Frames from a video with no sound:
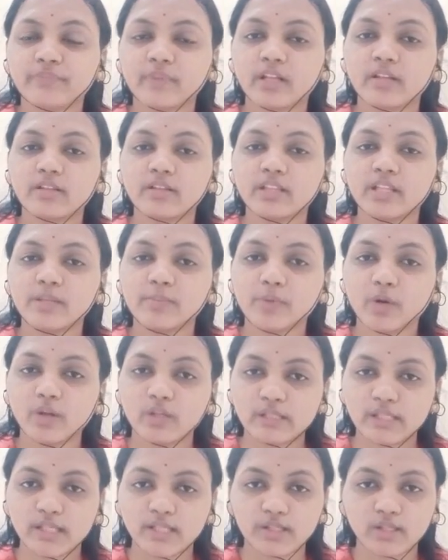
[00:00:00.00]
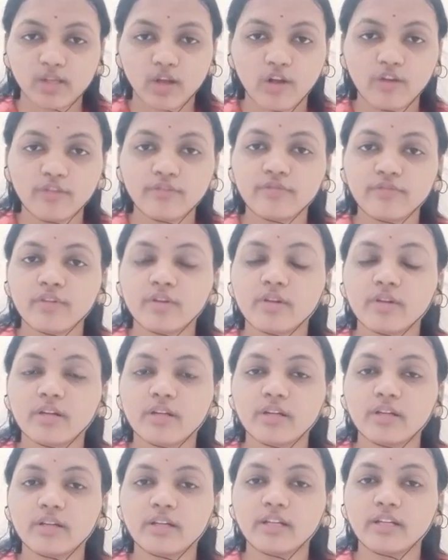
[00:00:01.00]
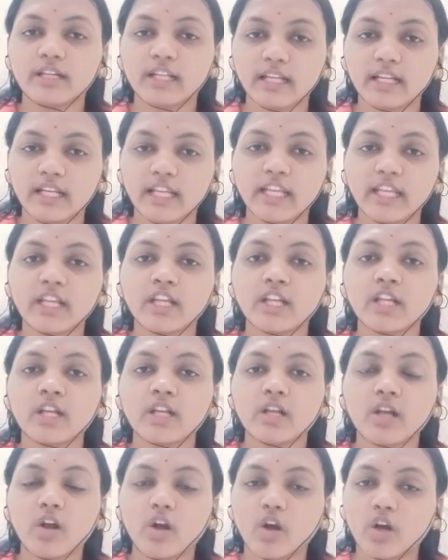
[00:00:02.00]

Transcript: the process of tilling or